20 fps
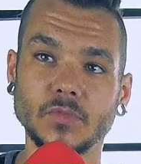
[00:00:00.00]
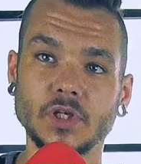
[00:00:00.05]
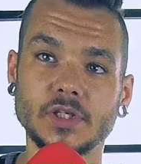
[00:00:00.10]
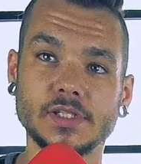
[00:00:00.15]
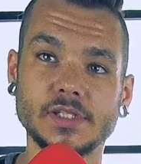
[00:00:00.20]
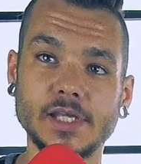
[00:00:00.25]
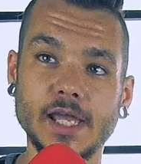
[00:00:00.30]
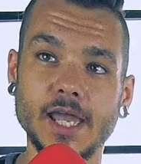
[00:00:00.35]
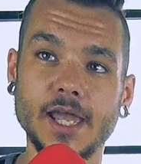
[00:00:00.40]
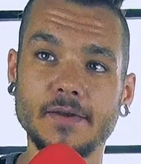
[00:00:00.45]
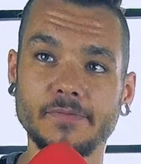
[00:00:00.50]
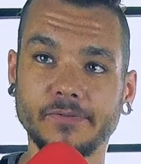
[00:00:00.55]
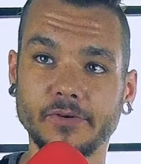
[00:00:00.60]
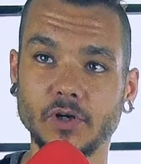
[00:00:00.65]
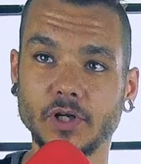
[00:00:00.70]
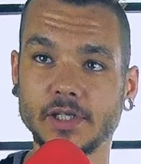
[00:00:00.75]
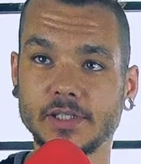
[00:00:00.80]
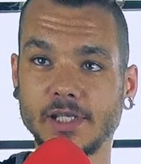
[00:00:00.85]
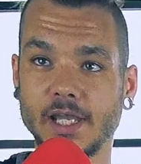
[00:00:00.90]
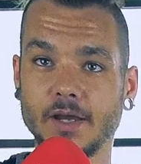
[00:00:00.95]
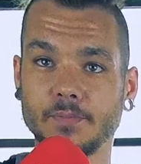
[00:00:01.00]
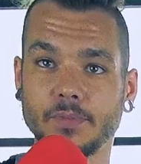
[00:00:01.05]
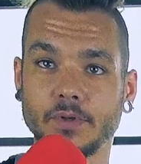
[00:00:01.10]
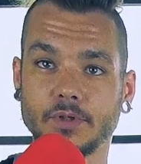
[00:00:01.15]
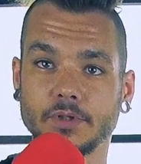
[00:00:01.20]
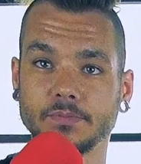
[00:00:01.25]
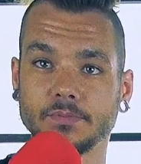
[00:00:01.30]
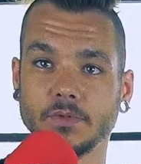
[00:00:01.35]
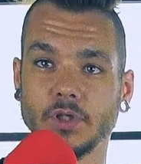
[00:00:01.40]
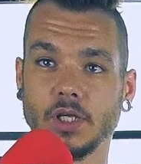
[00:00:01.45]
say, for
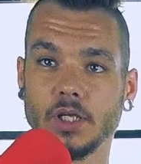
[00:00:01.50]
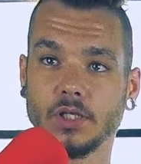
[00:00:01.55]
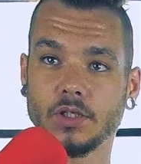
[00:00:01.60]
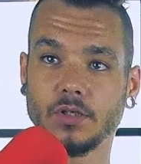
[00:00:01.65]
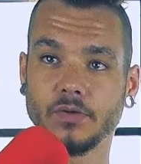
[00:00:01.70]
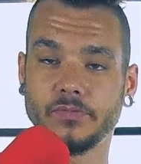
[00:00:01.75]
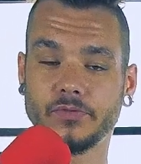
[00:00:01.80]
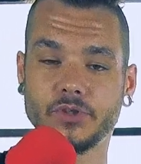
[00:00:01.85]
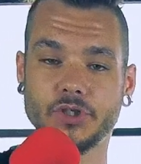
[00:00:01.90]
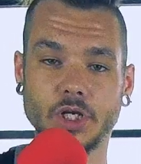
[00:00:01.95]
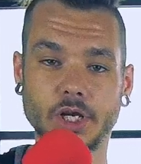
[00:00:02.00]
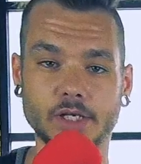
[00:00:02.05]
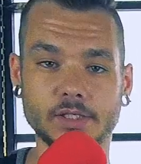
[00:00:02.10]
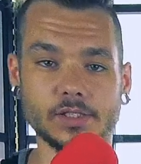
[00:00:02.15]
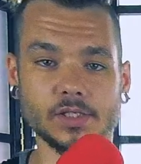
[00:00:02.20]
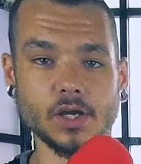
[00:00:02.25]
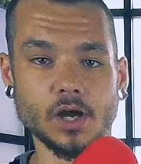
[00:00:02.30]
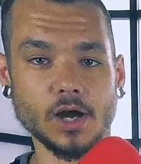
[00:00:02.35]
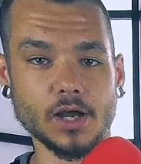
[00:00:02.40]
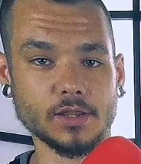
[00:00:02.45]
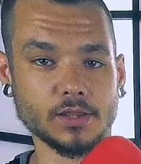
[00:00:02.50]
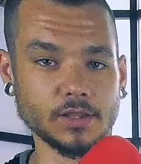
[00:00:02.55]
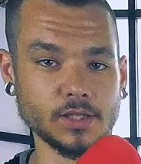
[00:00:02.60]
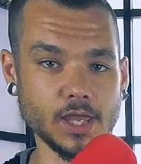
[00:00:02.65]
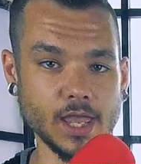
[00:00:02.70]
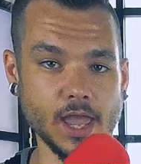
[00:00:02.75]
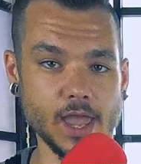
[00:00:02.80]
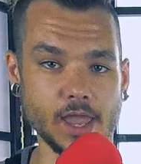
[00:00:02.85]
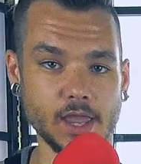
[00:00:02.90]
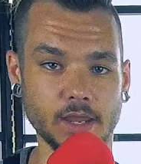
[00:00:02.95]
example, you've just gotten the
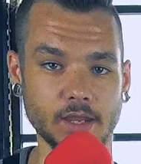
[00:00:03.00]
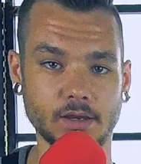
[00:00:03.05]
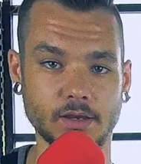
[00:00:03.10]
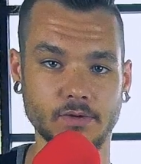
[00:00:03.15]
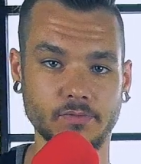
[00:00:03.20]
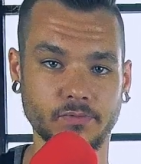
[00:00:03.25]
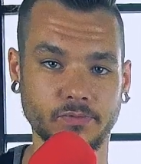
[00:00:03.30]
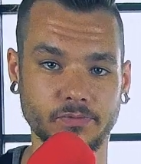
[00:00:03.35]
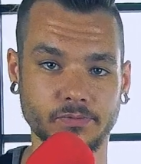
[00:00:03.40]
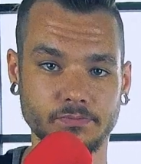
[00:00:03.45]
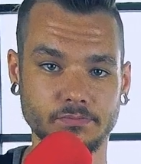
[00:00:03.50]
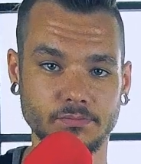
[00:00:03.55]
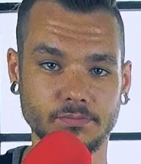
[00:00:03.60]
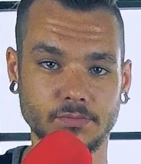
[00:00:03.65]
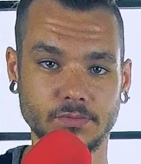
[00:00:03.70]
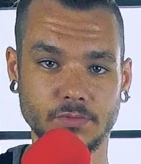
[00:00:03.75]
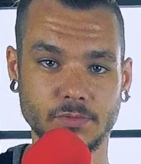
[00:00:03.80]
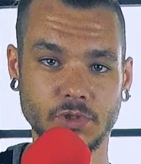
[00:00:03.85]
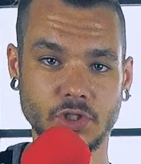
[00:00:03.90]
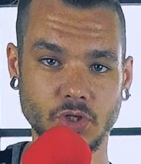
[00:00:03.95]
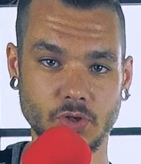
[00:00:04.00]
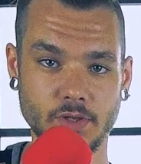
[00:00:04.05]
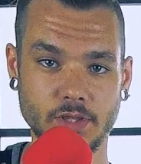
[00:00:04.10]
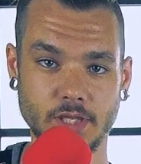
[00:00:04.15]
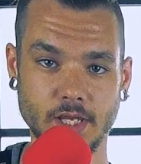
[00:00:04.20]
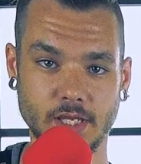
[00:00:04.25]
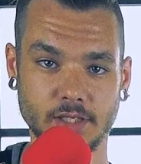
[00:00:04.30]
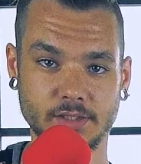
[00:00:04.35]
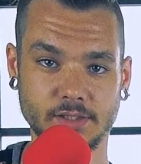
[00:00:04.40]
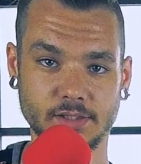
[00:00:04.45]
hang of doing
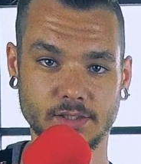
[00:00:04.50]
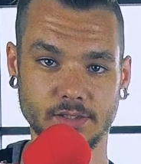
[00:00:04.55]
this.